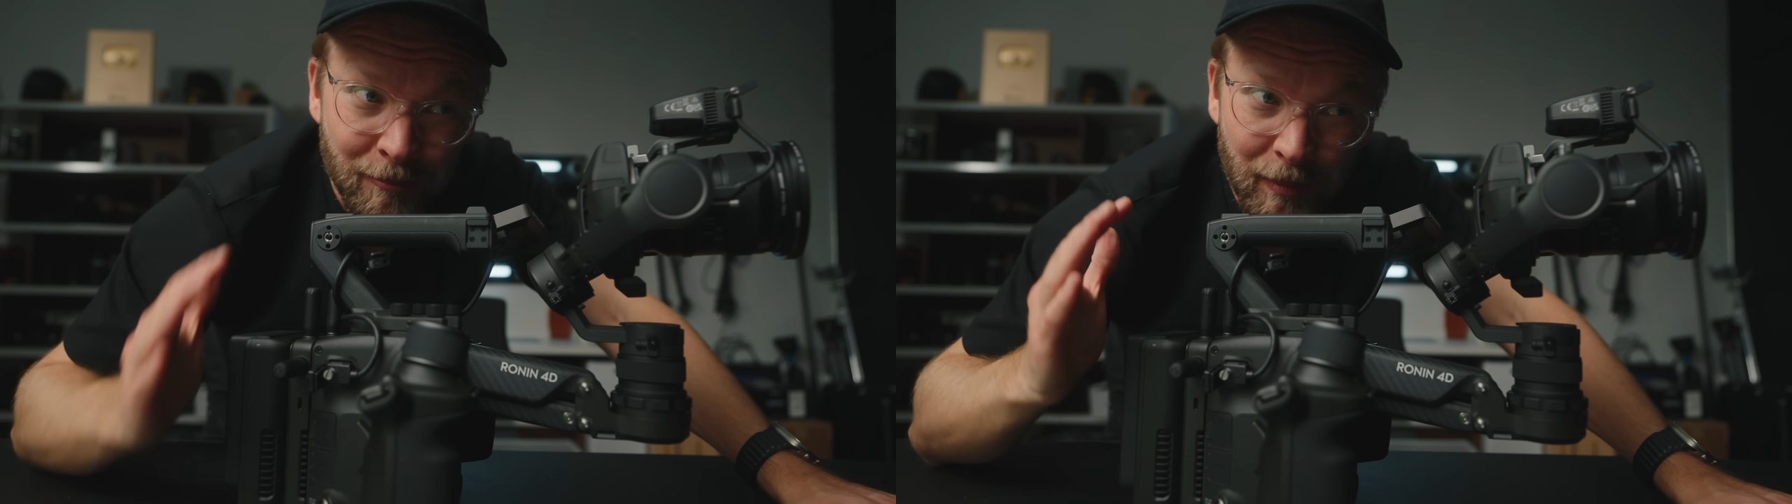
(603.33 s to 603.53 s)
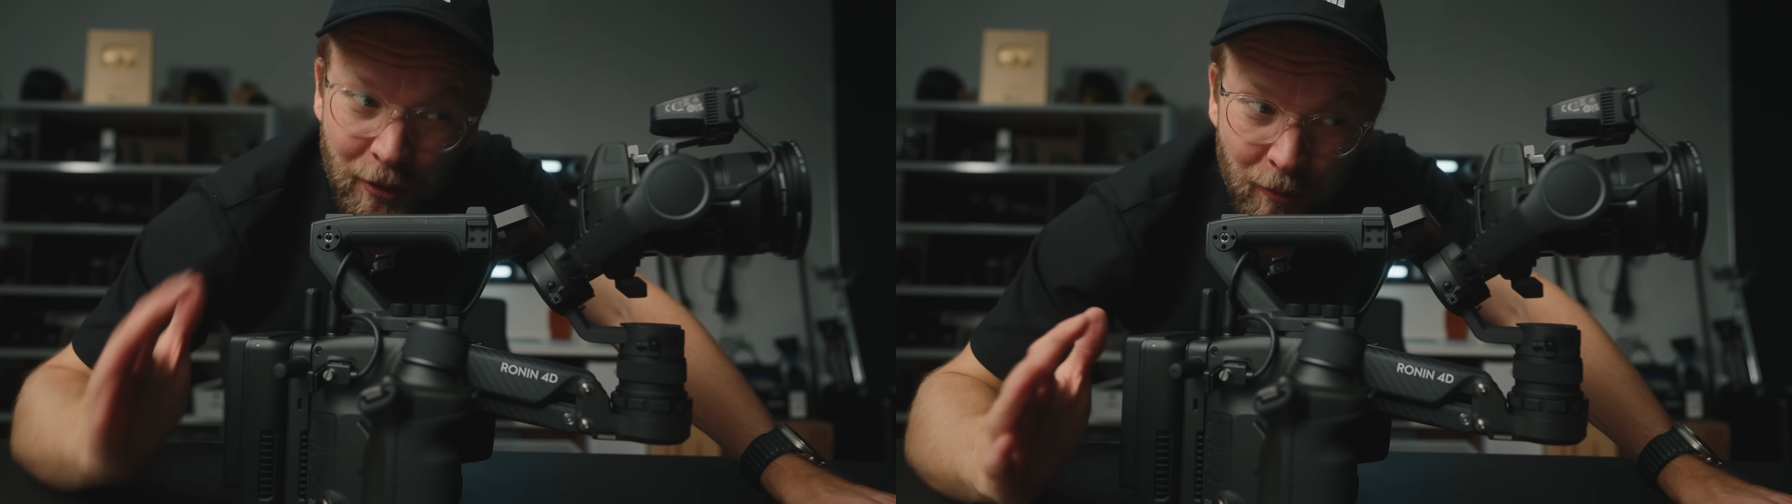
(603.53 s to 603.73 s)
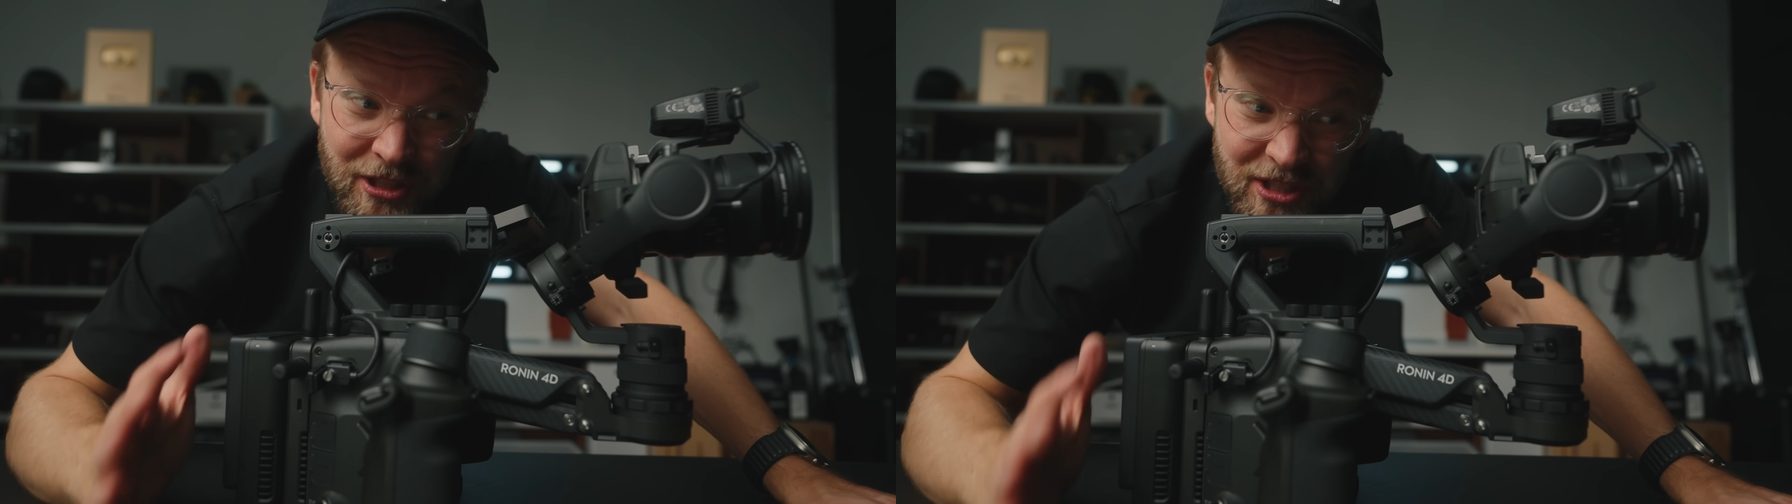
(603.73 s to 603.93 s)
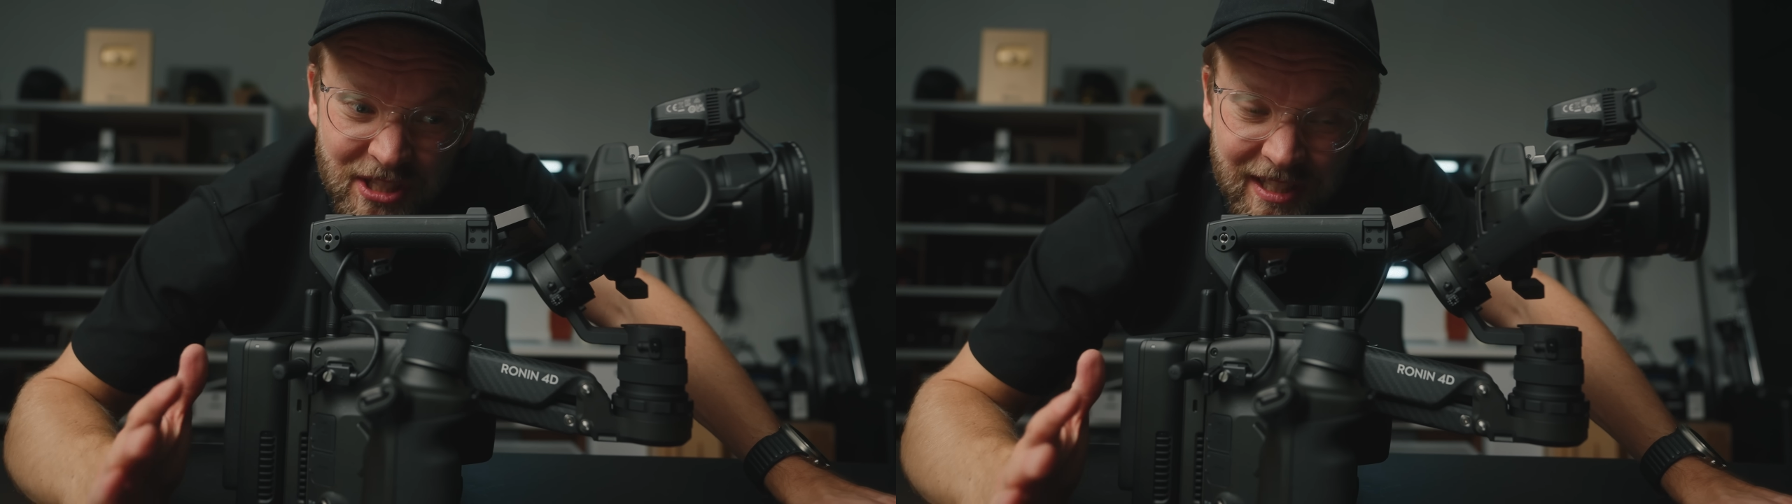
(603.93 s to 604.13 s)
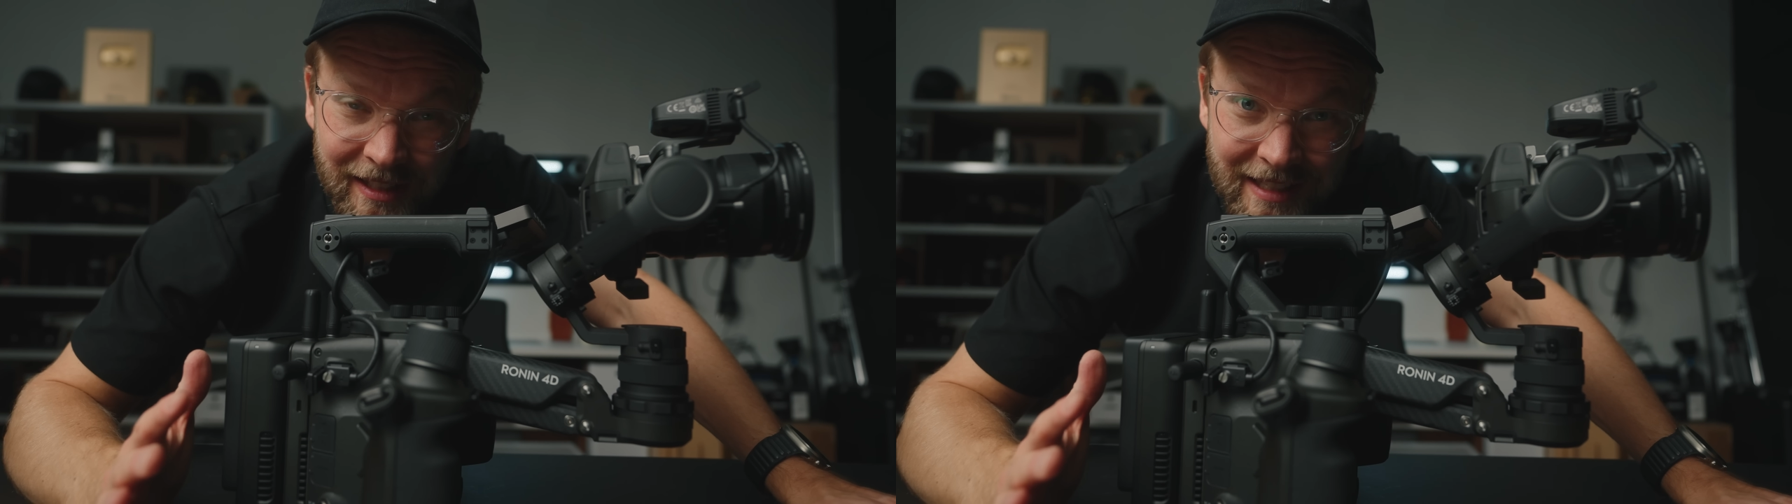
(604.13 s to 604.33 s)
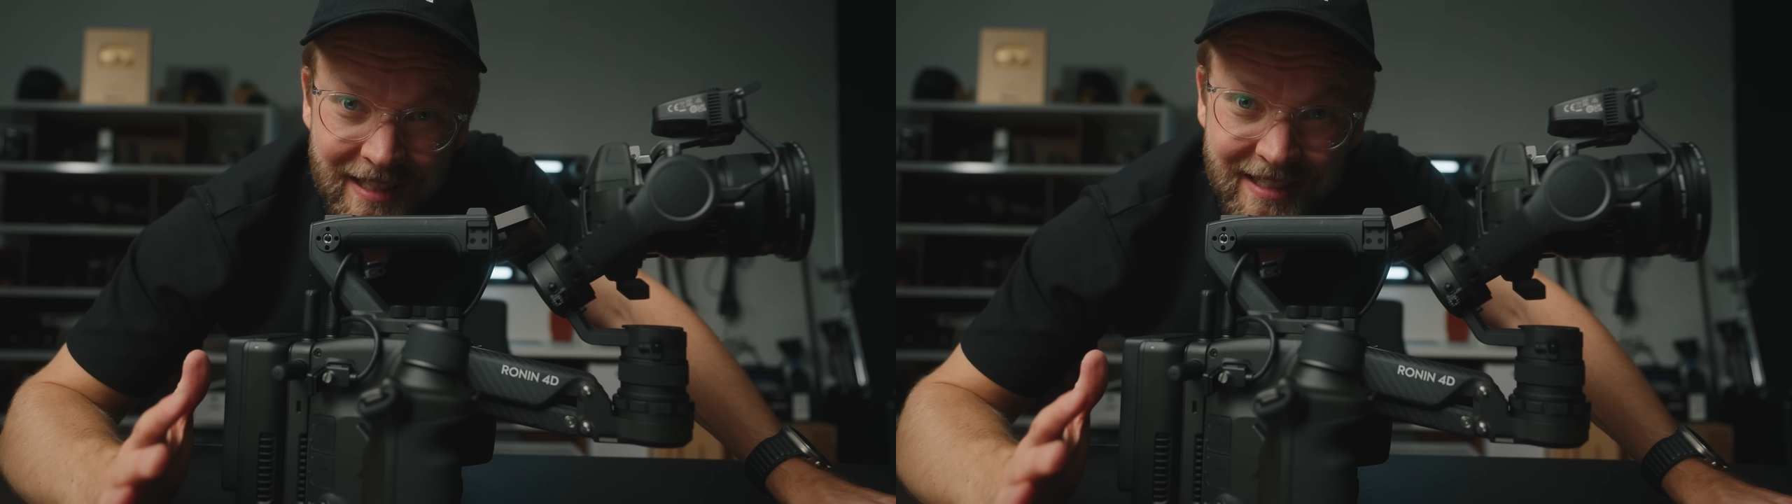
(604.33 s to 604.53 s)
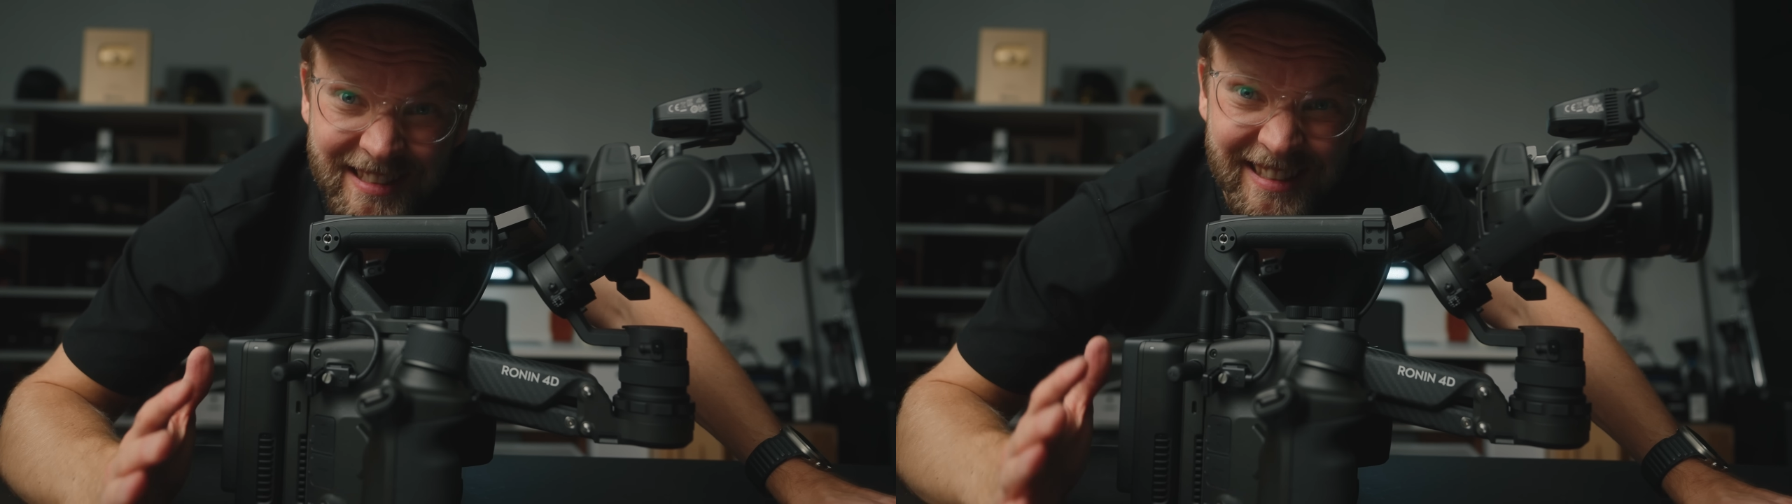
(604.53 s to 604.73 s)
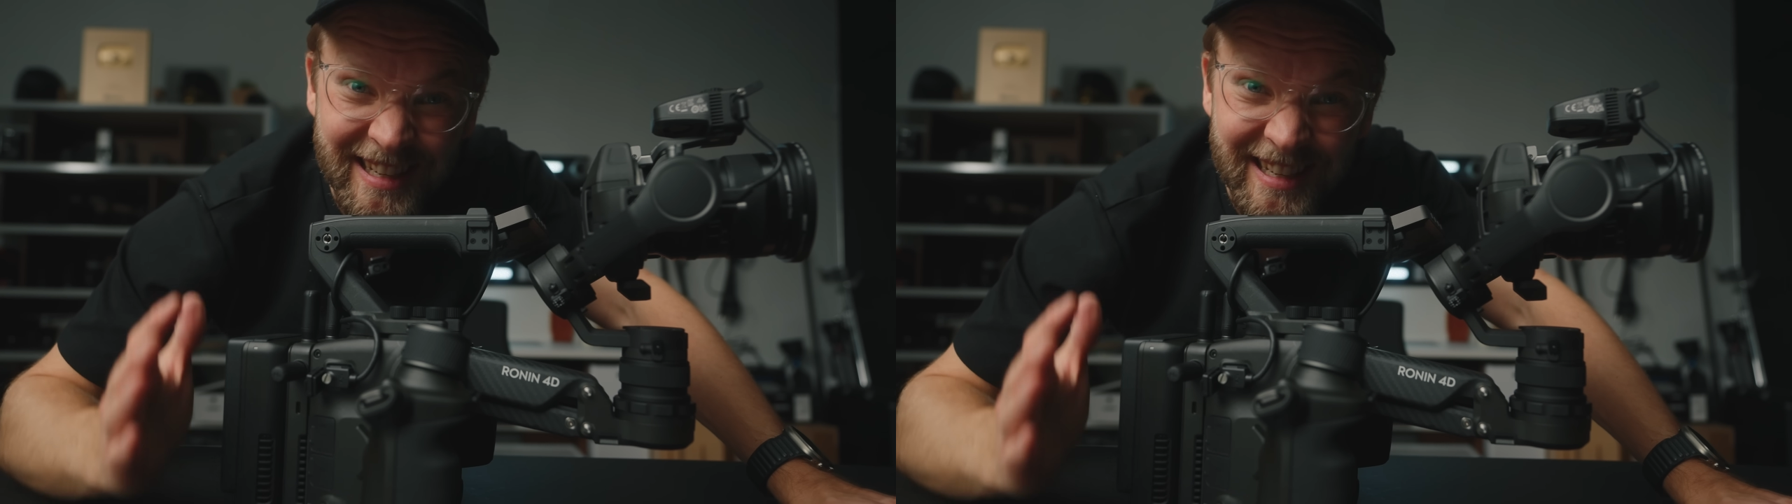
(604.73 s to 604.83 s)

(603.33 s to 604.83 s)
but the question still is